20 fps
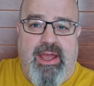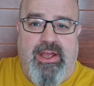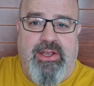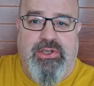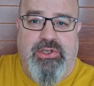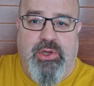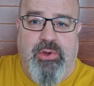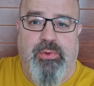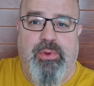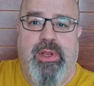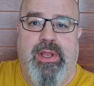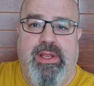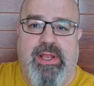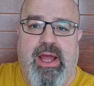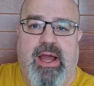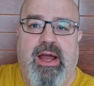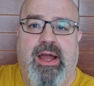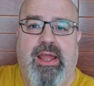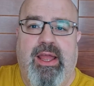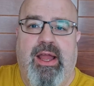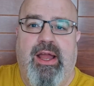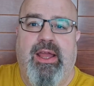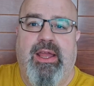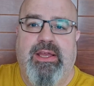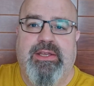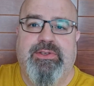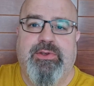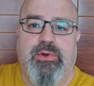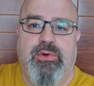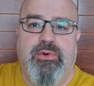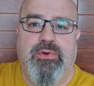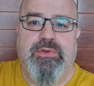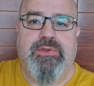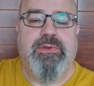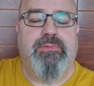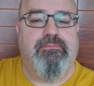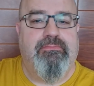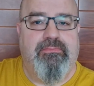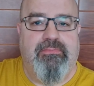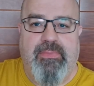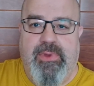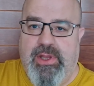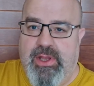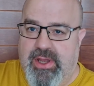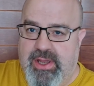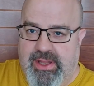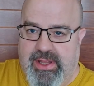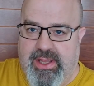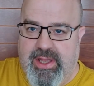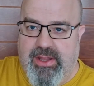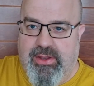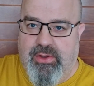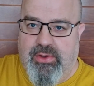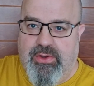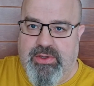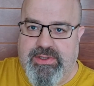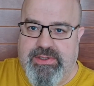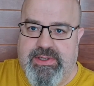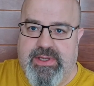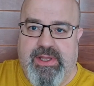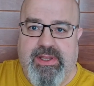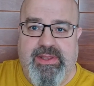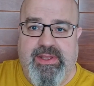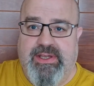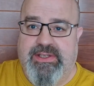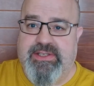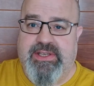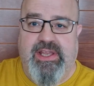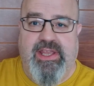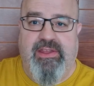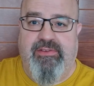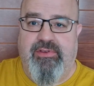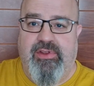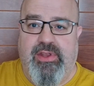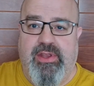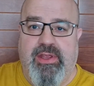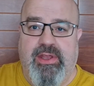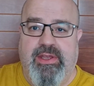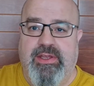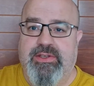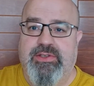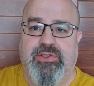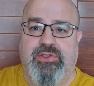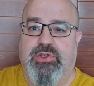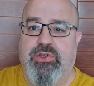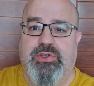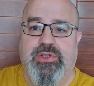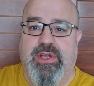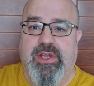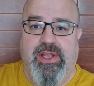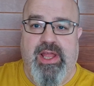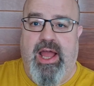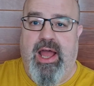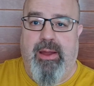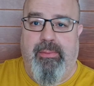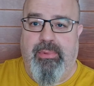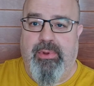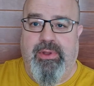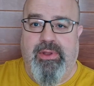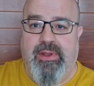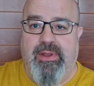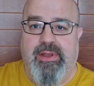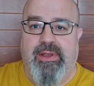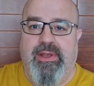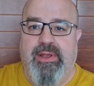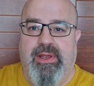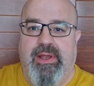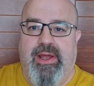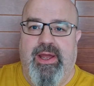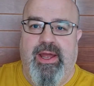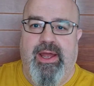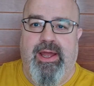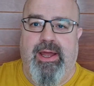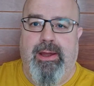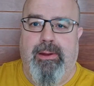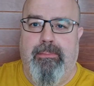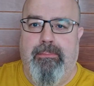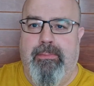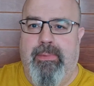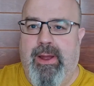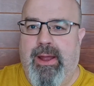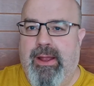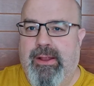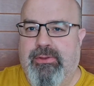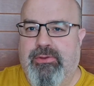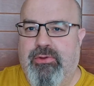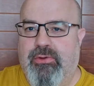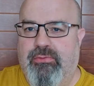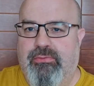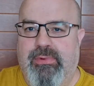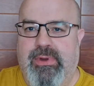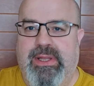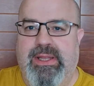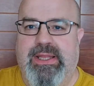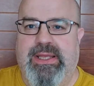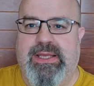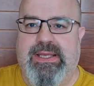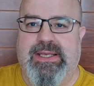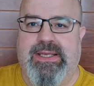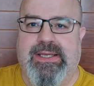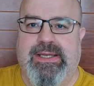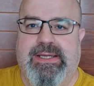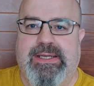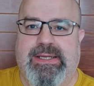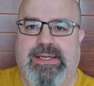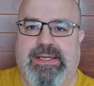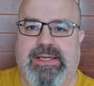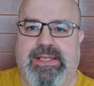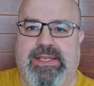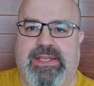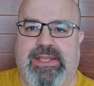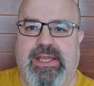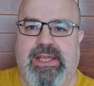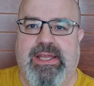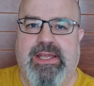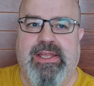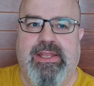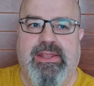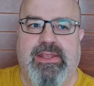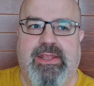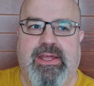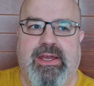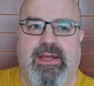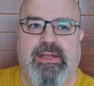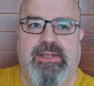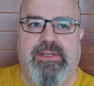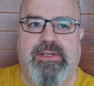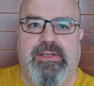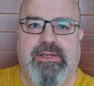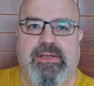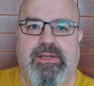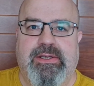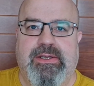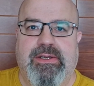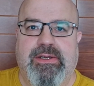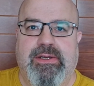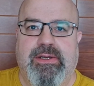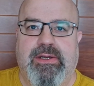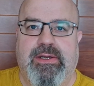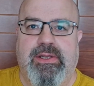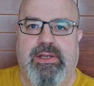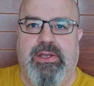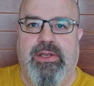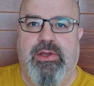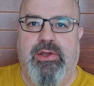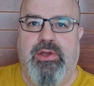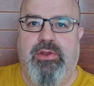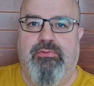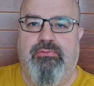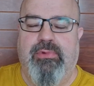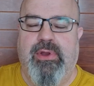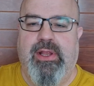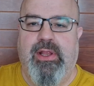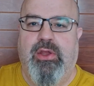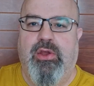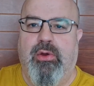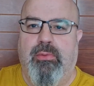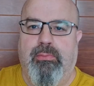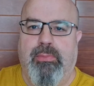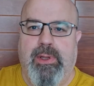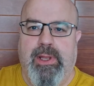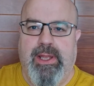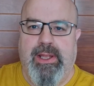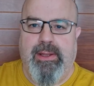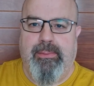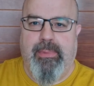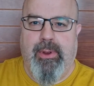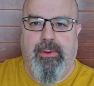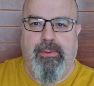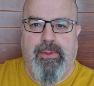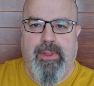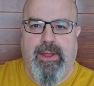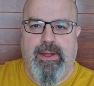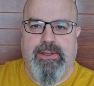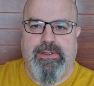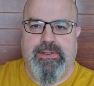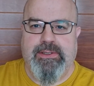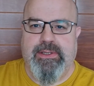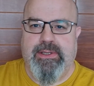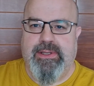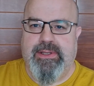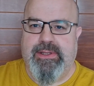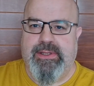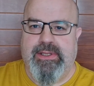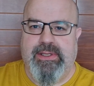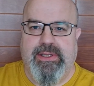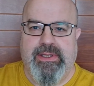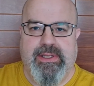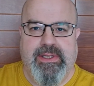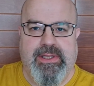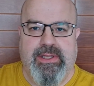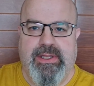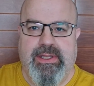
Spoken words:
shooting at high ISOs, you're going to get noise. That's a given. It's just going to happen. I don't really think that you can really complain about that.